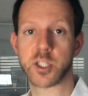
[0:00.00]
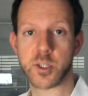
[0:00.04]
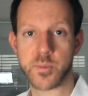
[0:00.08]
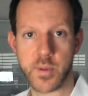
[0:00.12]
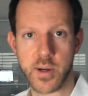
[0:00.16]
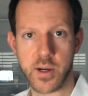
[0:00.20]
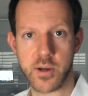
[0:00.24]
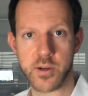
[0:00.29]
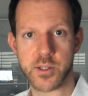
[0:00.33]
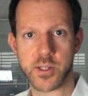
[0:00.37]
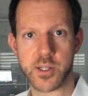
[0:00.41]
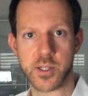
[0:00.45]

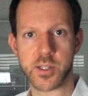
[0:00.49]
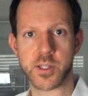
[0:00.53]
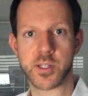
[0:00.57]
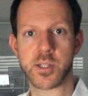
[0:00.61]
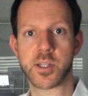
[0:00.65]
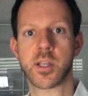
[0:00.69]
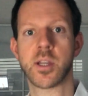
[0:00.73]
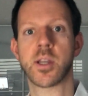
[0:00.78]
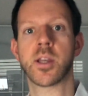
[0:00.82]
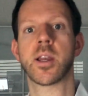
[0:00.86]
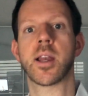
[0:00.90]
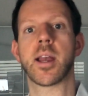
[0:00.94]

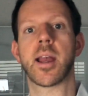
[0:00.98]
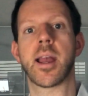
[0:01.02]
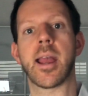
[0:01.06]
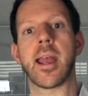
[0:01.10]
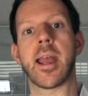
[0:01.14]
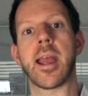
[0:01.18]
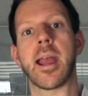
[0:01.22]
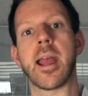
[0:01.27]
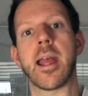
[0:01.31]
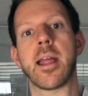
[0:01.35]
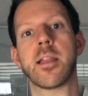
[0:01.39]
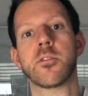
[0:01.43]
experiences,
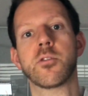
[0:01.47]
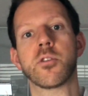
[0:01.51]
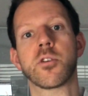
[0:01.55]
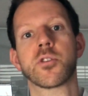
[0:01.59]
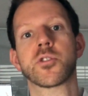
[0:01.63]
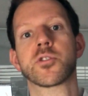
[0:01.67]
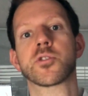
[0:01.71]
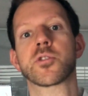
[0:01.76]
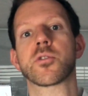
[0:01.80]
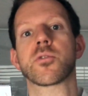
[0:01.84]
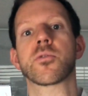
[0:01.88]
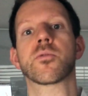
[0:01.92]
and you
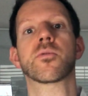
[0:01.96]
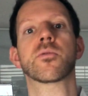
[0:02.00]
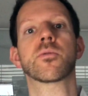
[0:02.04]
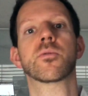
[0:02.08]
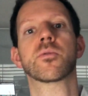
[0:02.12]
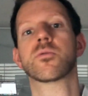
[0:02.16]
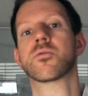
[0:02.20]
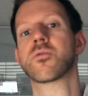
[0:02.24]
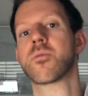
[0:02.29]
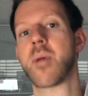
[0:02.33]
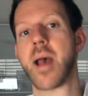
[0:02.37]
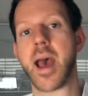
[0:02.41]
can sort of
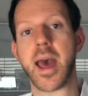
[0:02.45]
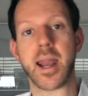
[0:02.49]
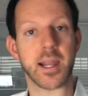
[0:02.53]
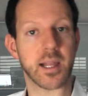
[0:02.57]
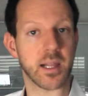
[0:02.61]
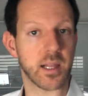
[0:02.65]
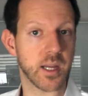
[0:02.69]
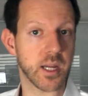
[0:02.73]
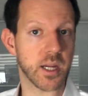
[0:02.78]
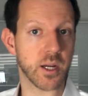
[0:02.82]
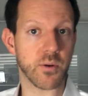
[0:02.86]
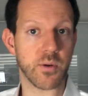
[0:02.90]

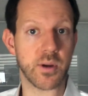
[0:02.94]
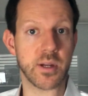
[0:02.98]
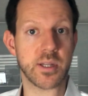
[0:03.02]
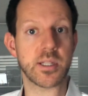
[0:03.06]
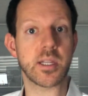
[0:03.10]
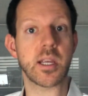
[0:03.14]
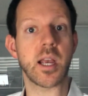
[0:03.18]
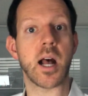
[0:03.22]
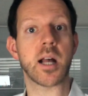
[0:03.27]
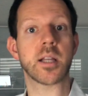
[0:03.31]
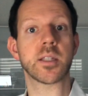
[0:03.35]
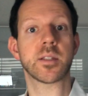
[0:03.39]
dramatically increase
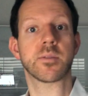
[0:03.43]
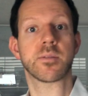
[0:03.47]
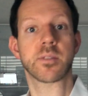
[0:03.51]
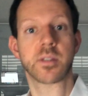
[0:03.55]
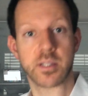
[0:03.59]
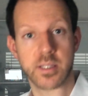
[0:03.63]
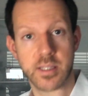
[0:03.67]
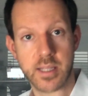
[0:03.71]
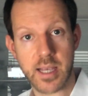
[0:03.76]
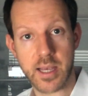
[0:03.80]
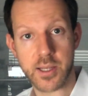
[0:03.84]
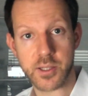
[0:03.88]
the odds of
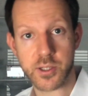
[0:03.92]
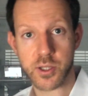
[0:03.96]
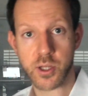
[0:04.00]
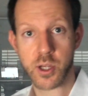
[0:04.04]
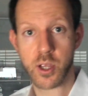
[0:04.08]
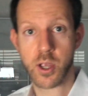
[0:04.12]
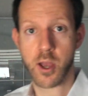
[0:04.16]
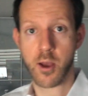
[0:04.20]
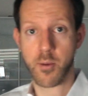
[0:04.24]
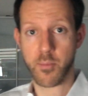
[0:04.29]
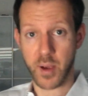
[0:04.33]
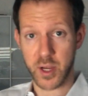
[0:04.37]
success
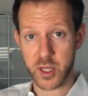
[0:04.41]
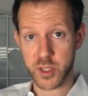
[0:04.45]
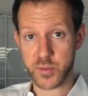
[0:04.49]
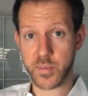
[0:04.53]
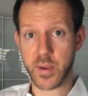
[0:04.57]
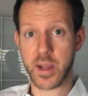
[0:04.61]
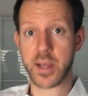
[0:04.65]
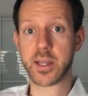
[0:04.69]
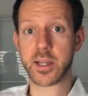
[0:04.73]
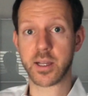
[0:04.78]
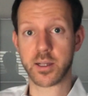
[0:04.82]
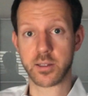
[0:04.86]
by
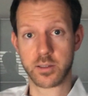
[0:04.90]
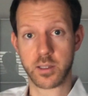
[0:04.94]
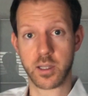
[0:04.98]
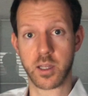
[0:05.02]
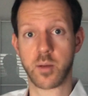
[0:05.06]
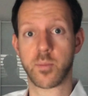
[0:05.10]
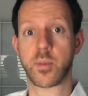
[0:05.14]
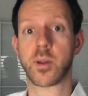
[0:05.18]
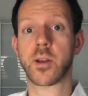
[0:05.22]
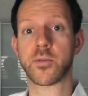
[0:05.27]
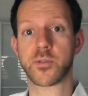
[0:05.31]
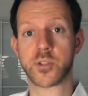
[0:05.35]
spending a
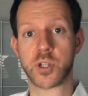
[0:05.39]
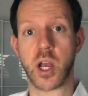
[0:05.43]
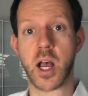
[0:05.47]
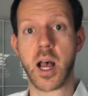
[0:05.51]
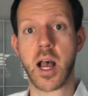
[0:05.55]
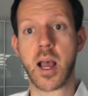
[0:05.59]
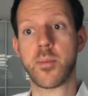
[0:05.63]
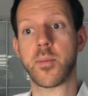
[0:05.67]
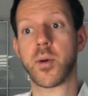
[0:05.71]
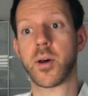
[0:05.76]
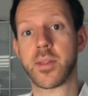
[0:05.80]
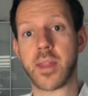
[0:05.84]
little bit of
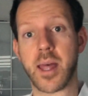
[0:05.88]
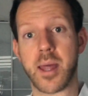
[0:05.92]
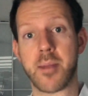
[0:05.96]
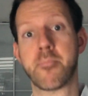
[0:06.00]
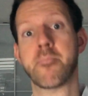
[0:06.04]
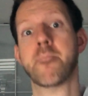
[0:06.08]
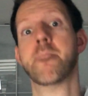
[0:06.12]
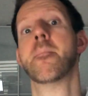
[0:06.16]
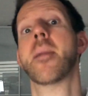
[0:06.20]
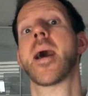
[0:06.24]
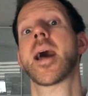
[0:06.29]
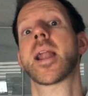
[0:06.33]
time on that
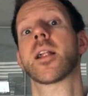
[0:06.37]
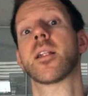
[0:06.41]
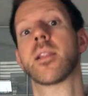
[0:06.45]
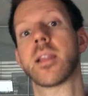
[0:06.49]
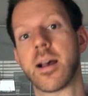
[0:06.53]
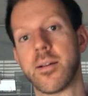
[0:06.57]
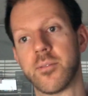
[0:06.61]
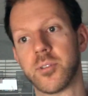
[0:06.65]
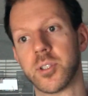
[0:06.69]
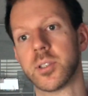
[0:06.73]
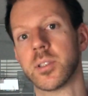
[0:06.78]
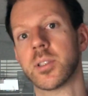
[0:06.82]
meta
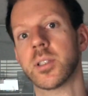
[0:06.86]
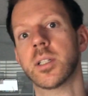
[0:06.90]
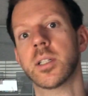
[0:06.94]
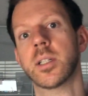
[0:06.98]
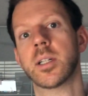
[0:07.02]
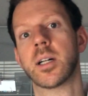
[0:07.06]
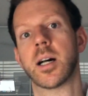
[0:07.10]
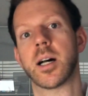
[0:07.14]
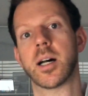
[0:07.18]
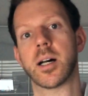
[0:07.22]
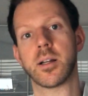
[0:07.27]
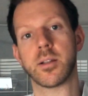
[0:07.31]
level,
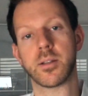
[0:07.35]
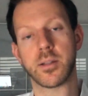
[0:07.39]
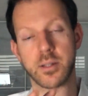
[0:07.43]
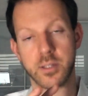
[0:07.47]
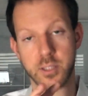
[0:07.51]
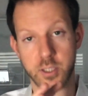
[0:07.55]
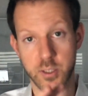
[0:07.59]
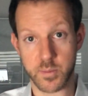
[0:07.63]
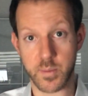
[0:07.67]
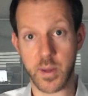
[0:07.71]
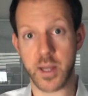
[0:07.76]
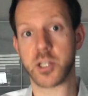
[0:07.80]

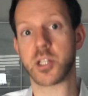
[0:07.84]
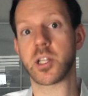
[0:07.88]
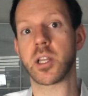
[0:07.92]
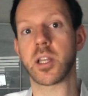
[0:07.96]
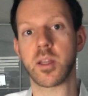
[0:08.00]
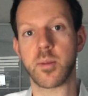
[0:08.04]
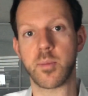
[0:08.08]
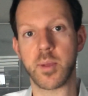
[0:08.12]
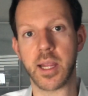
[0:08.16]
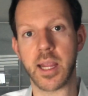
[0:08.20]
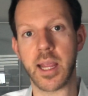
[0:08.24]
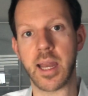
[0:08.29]
especially at
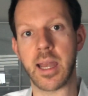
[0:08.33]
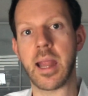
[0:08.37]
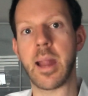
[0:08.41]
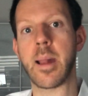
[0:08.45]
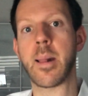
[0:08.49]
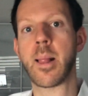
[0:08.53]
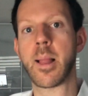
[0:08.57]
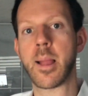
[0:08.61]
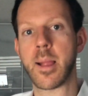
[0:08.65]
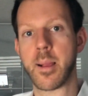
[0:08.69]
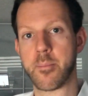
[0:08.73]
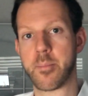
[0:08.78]
the
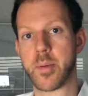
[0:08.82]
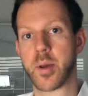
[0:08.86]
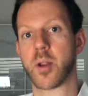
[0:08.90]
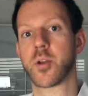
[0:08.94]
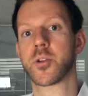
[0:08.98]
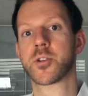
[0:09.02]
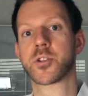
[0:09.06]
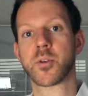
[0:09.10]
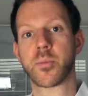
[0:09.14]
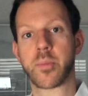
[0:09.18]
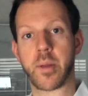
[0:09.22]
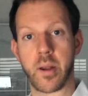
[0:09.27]
beginning, but
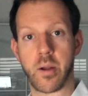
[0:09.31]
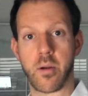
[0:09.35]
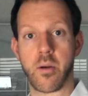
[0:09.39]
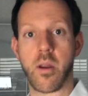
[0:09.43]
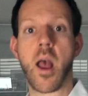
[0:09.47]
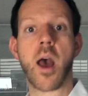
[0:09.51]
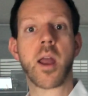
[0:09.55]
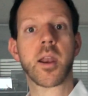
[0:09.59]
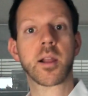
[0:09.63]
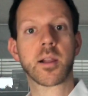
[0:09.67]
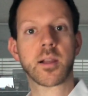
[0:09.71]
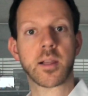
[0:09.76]
also
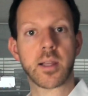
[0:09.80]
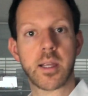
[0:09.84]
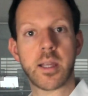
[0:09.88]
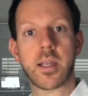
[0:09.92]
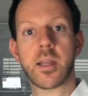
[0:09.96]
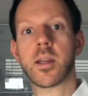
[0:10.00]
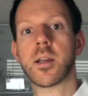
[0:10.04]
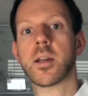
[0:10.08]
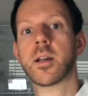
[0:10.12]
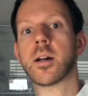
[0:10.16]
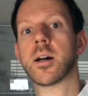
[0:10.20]
periodically